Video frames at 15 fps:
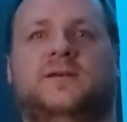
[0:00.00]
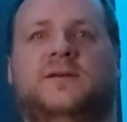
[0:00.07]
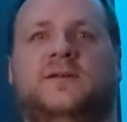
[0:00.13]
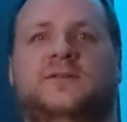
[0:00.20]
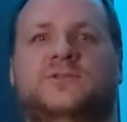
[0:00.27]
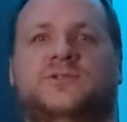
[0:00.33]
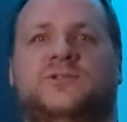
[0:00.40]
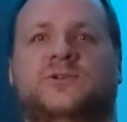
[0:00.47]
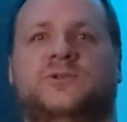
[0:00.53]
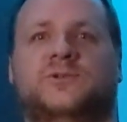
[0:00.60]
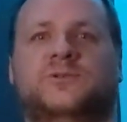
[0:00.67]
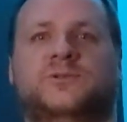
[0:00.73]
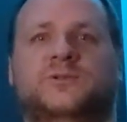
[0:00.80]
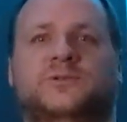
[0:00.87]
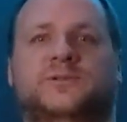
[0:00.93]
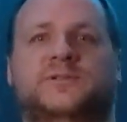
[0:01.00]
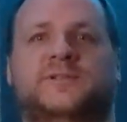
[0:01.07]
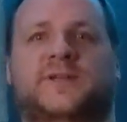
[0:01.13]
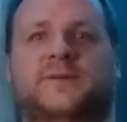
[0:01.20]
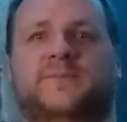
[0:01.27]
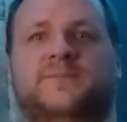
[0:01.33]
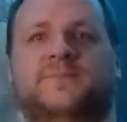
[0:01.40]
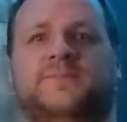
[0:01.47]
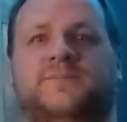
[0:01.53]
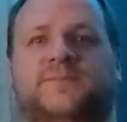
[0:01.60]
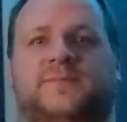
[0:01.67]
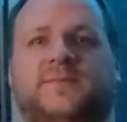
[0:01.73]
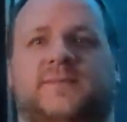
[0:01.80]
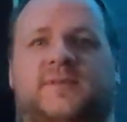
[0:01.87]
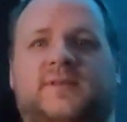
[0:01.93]
installed some
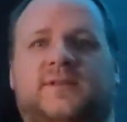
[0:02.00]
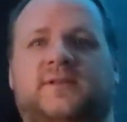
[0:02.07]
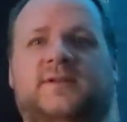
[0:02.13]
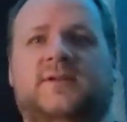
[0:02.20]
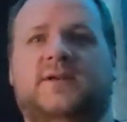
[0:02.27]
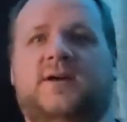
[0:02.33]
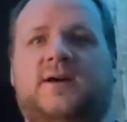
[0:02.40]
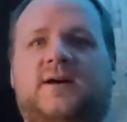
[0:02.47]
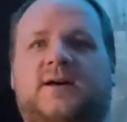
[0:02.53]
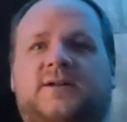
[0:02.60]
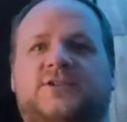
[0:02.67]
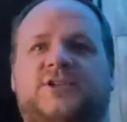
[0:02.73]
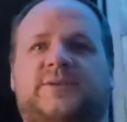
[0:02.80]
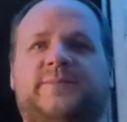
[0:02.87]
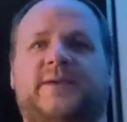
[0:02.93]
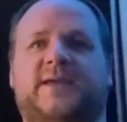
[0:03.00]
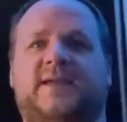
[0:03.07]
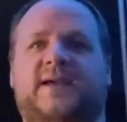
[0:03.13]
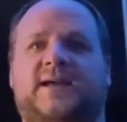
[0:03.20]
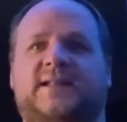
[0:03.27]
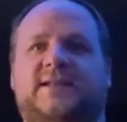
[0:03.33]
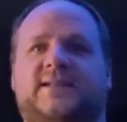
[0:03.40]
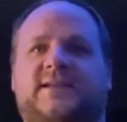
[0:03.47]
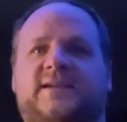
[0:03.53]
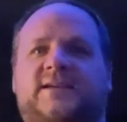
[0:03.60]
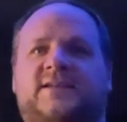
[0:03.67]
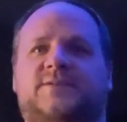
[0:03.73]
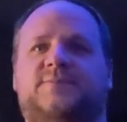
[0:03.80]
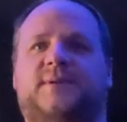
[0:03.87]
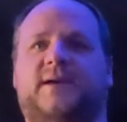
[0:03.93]
RGB
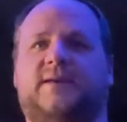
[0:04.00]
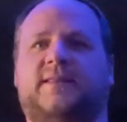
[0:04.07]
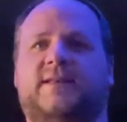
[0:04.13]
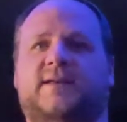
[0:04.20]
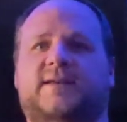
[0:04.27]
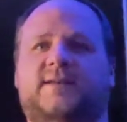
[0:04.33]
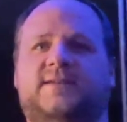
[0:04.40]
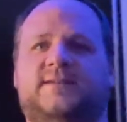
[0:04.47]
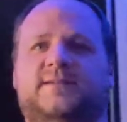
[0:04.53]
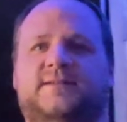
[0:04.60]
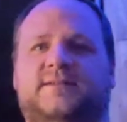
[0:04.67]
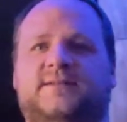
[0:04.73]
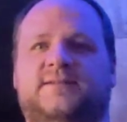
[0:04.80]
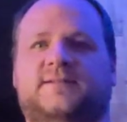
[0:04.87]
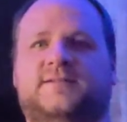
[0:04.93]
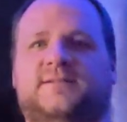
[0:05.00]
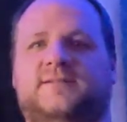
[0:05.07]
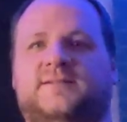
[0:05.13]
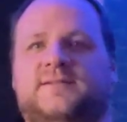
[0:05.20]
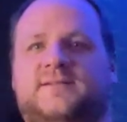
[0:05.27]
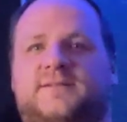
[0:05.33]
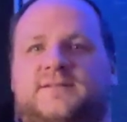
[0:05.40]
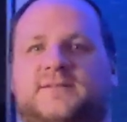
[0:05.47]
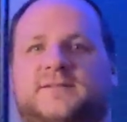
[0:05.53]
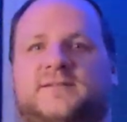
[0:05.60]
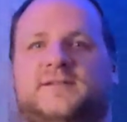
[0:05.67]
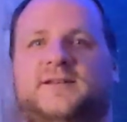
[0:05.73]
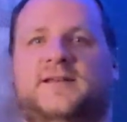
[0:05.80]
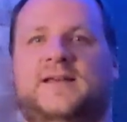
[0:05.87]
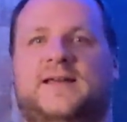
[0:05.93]
LEDs back there
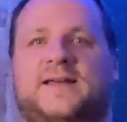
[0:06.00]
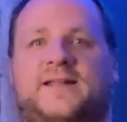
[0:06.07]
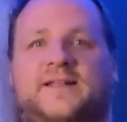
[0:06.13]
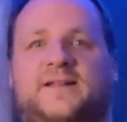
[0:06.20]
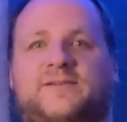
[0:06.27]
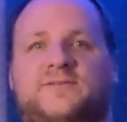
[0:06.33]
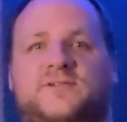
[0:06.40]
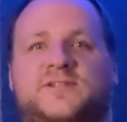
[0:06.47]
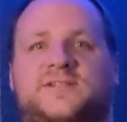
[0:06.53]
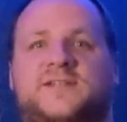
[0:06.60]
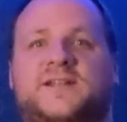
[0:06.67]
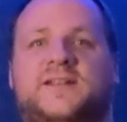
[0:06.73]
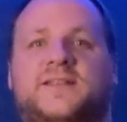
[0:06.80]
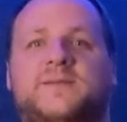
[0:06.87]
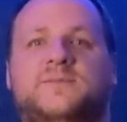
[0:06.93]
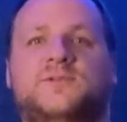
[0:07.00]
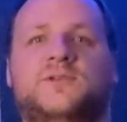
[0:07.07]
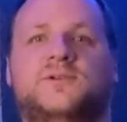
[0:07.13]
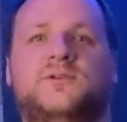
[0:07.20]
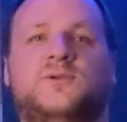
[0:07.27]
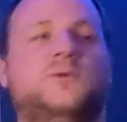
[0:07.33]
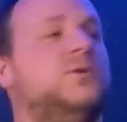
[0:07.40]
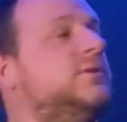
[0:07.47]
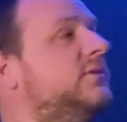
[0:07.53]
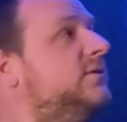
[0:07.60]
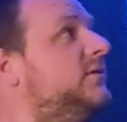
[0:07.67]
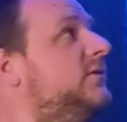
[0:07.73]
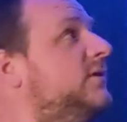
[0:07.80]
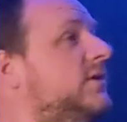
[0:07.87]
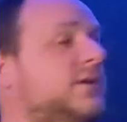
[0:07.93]
and I've just set them to
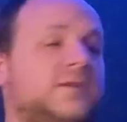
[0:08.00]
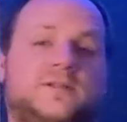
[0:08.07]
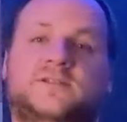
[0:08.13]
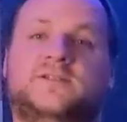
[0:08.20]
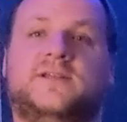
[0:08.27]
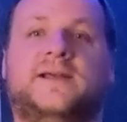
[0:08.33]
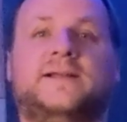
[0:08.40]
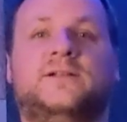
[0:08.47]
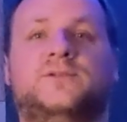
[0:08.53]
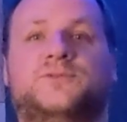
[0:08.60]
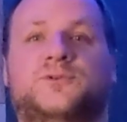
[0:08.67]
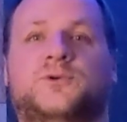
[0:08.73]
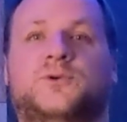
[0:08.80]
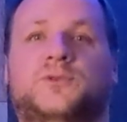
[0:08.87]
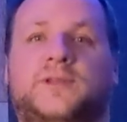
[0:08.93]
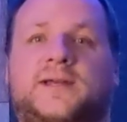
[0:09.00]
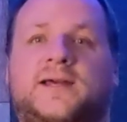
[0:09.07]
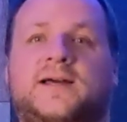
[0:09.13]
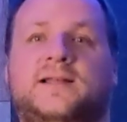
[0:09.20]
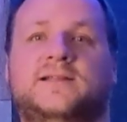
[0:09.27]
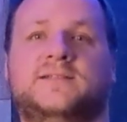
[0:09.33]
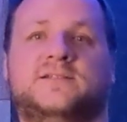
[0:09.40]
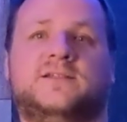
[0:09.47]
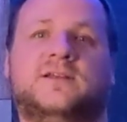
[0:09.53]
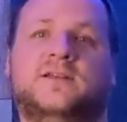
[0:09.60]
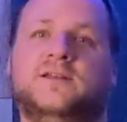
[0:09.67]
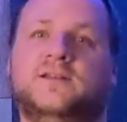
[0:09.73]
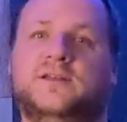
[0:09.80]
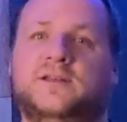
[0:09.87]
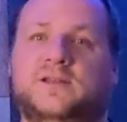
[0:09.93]
cycle through all the colours.
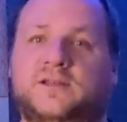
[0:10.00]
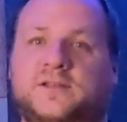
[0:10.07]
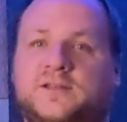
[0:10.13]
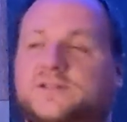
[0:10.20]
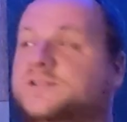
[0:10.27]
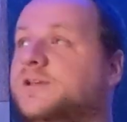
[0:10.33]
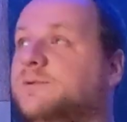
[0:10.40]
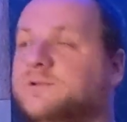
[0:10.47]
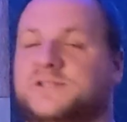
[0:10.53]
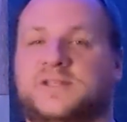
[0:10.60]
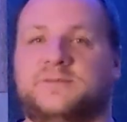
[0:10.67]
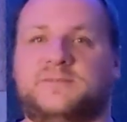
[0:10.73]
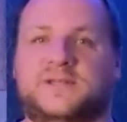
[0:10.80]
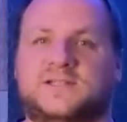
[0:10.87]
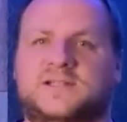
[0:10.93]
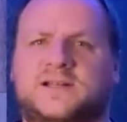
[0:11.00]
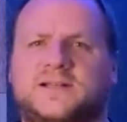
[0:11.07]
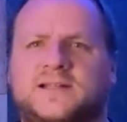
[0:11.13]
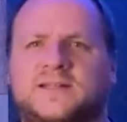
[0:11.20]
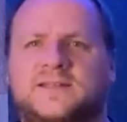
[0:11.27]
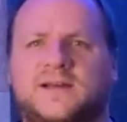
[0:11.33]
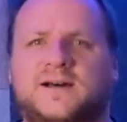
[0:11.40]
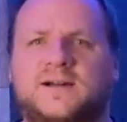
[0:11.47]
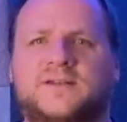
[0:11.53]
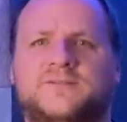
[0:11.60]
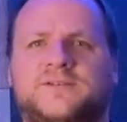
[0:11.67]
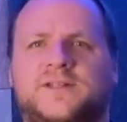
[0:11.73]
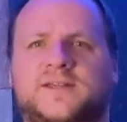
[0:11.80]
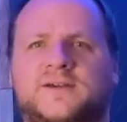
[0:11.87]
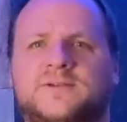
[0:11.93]
So it's going to be a slightly dark
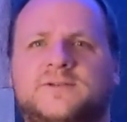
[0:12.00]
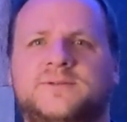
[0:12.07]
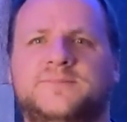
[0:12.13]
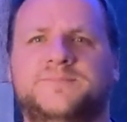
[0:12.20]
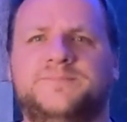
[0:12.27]
video.